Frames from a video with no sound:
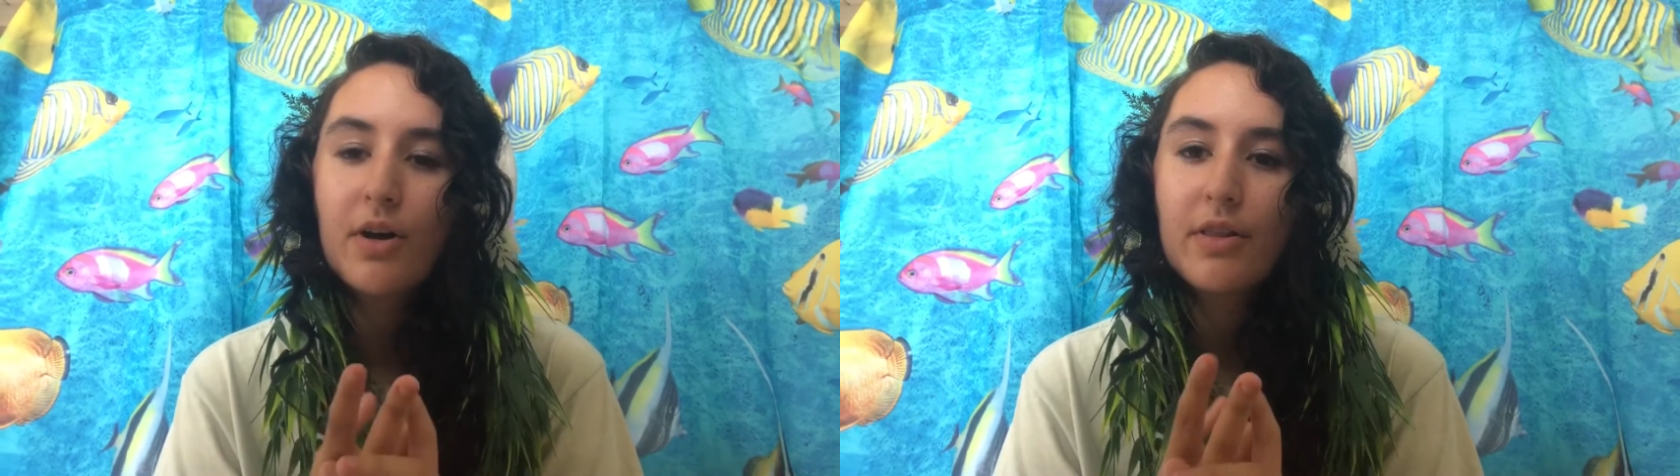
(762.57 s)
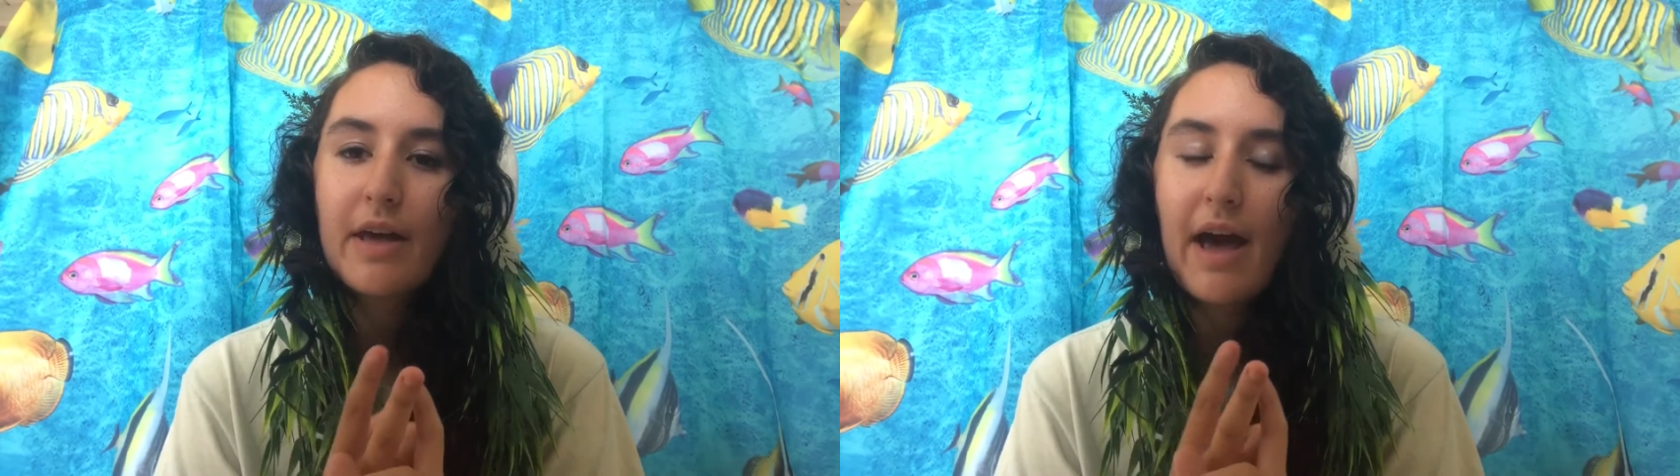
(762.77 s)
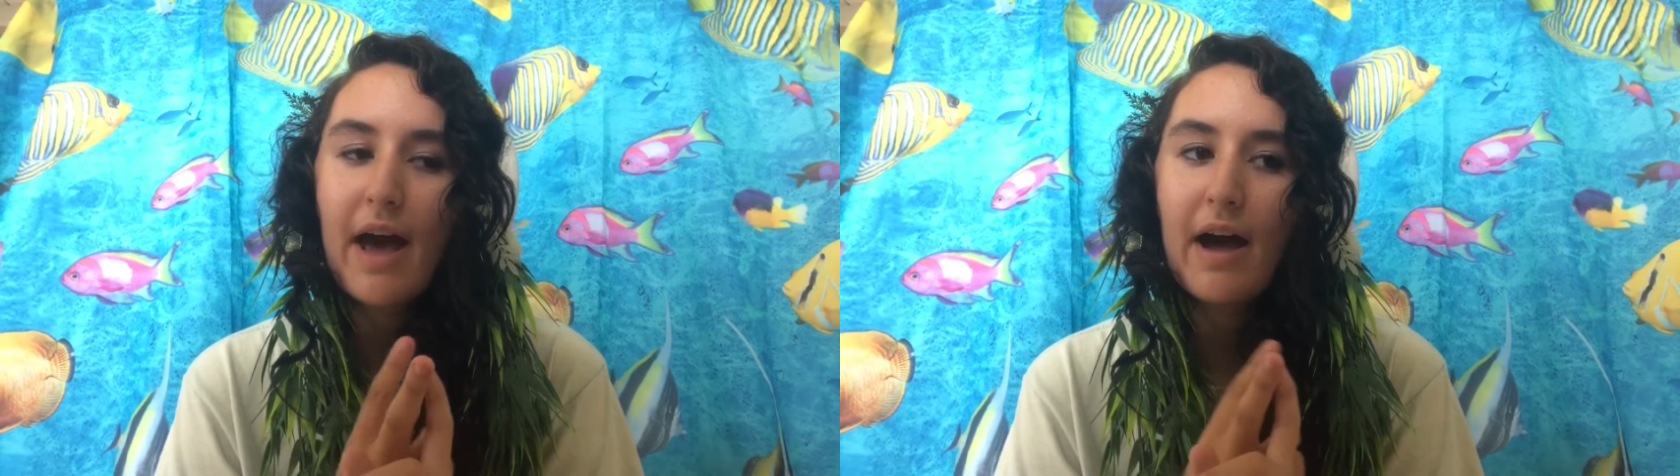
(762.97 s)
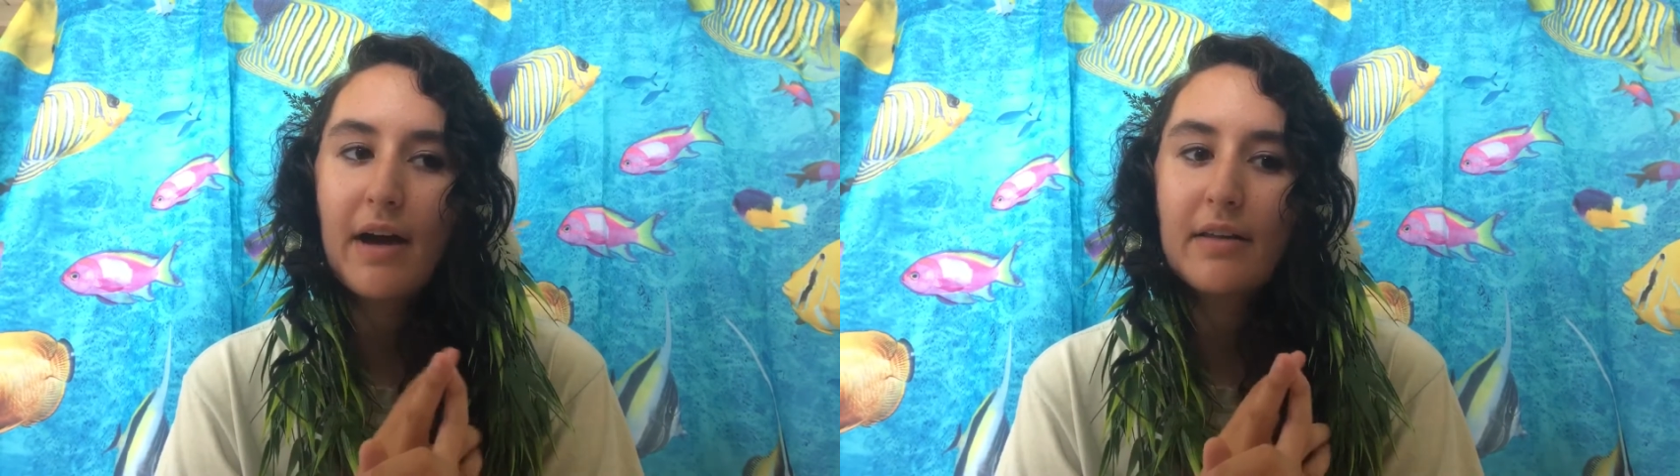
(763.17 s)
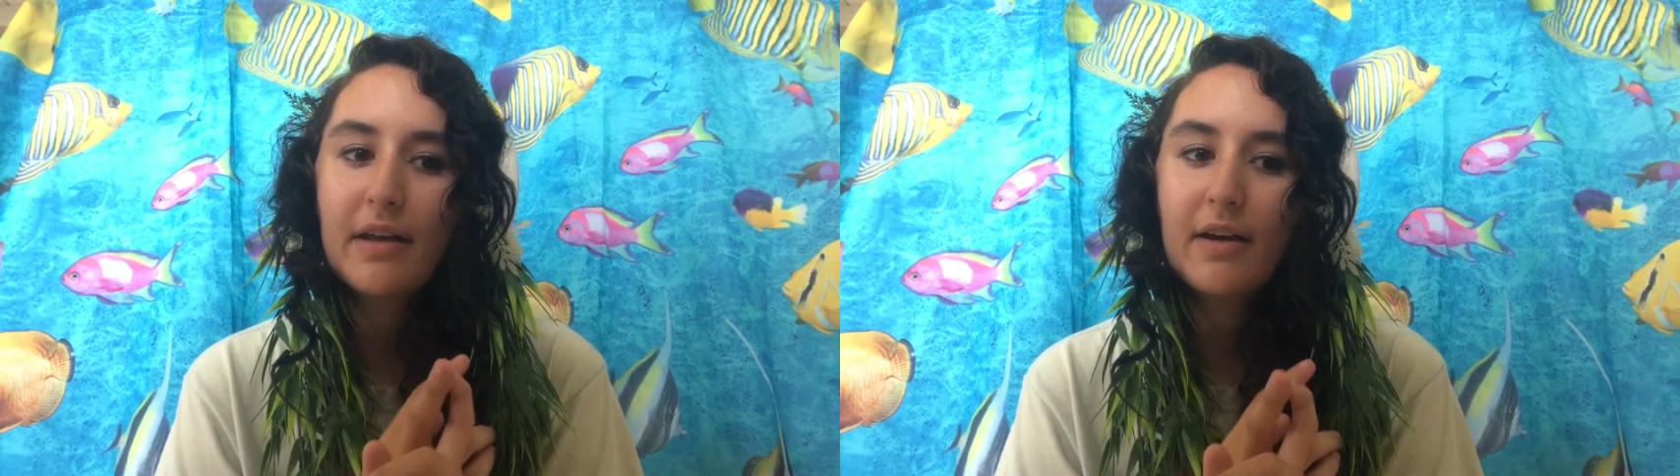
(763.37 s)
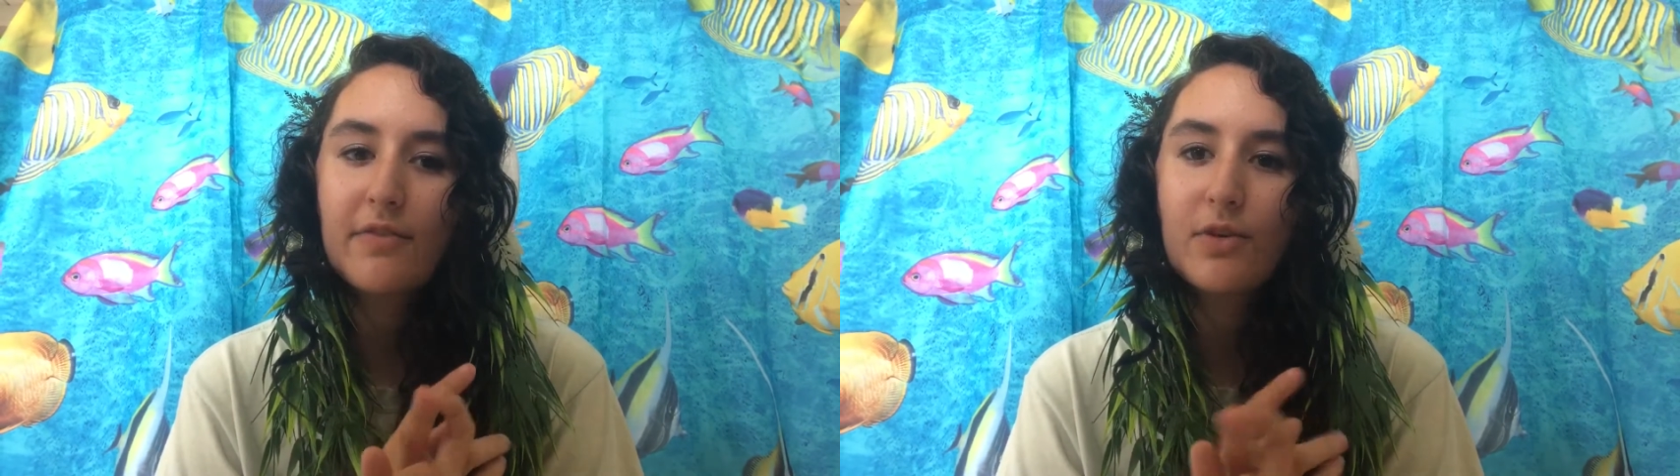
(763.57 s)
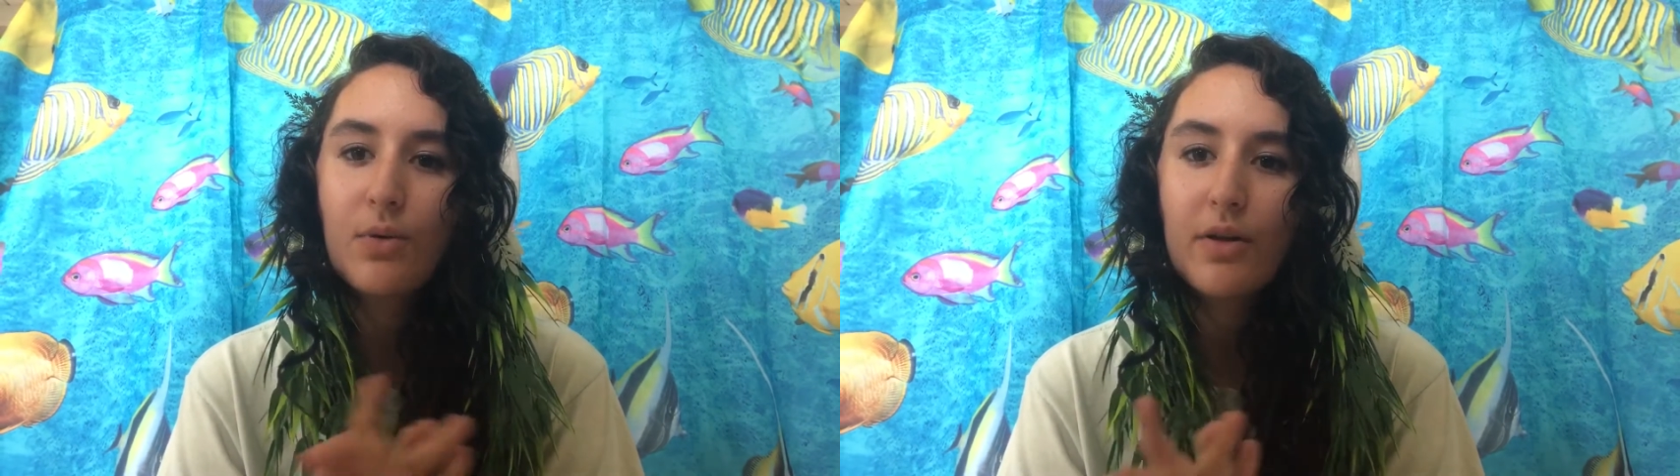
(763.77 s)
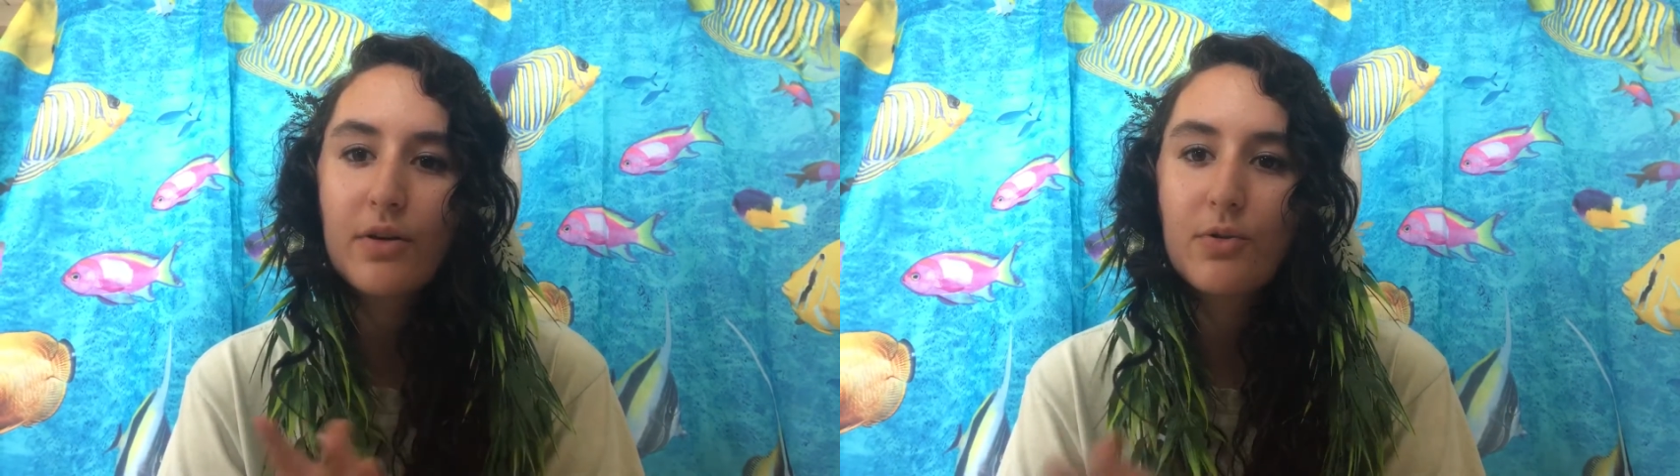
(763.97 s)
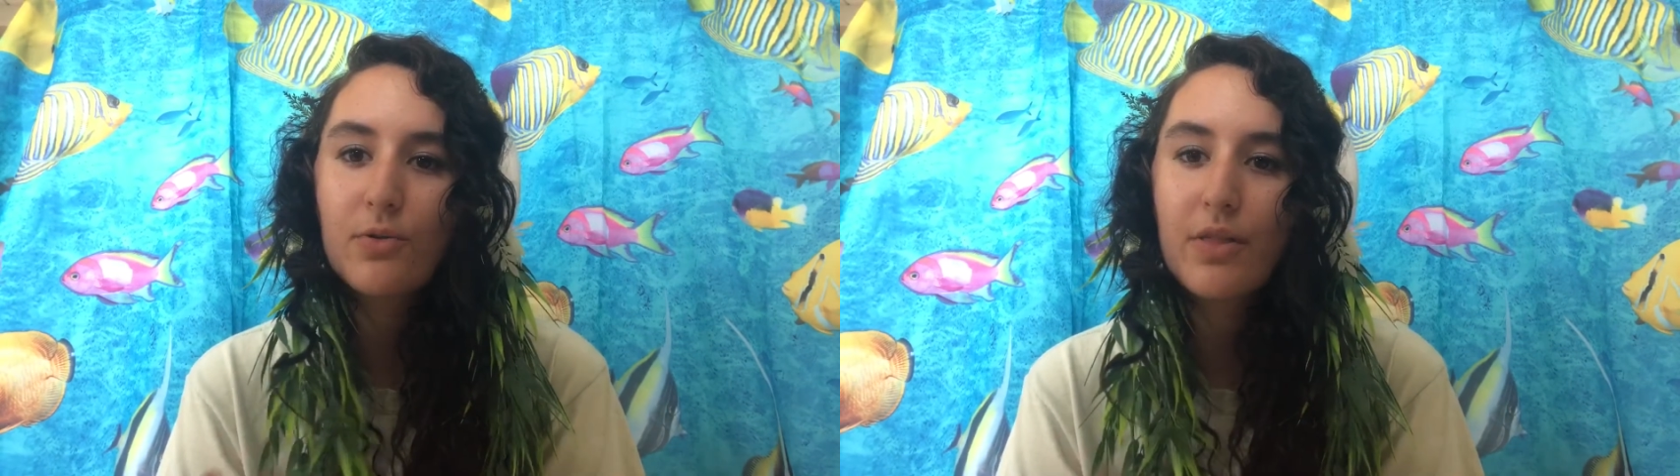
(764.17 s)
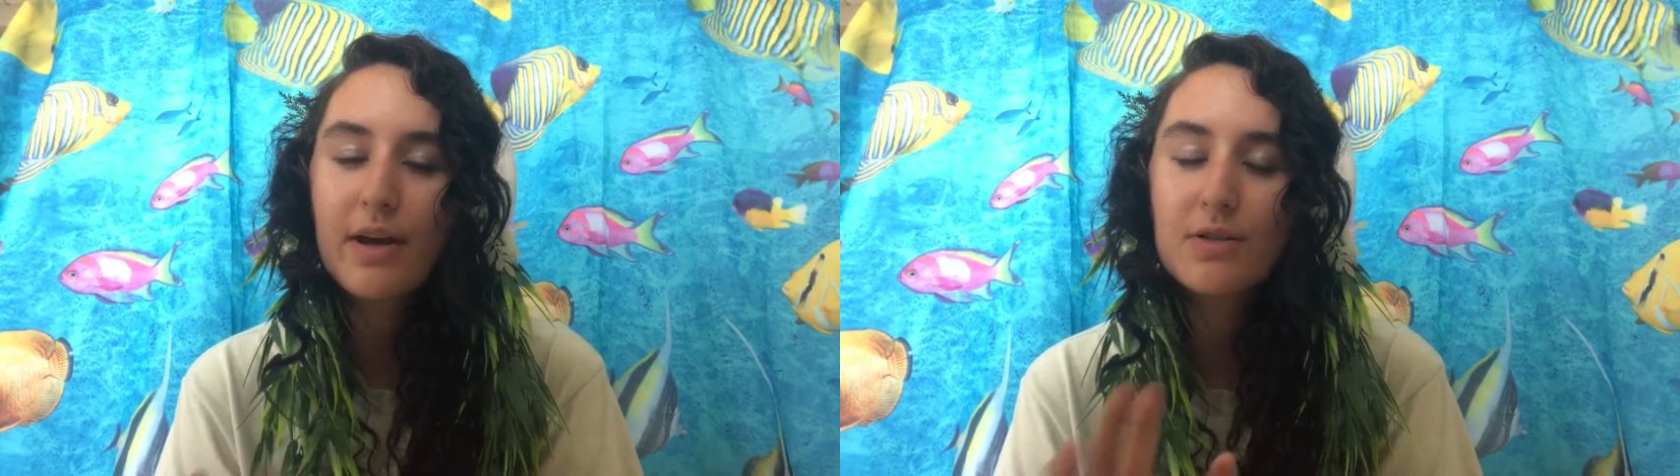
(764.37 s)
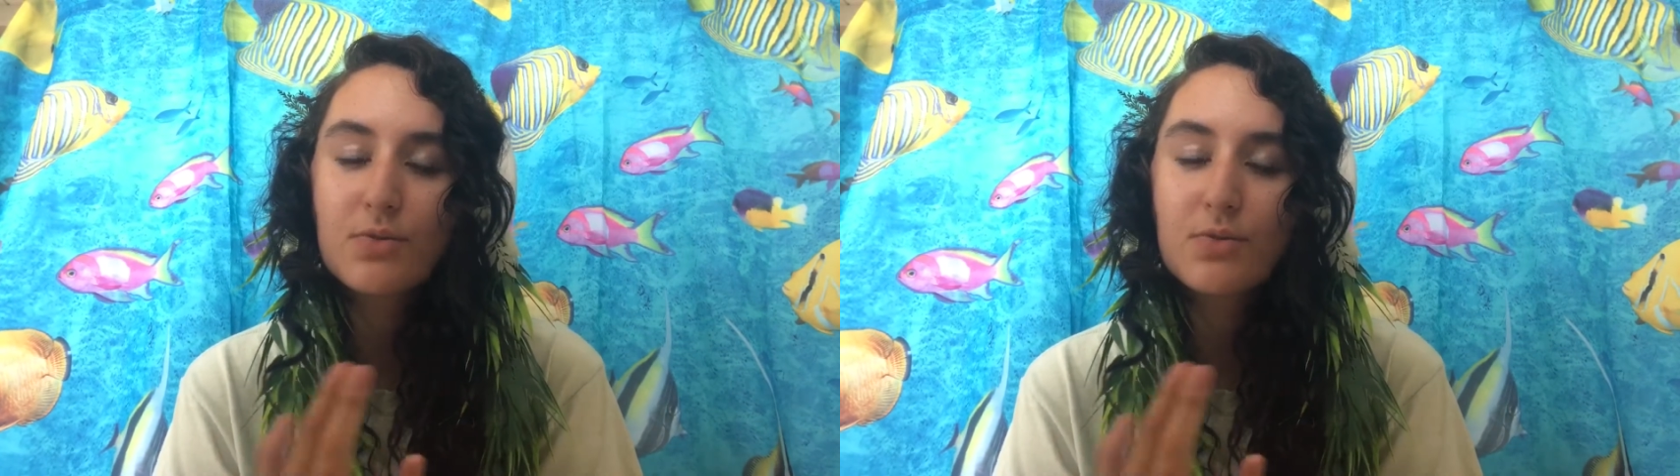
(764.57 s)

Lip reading: they had like a few other cool things,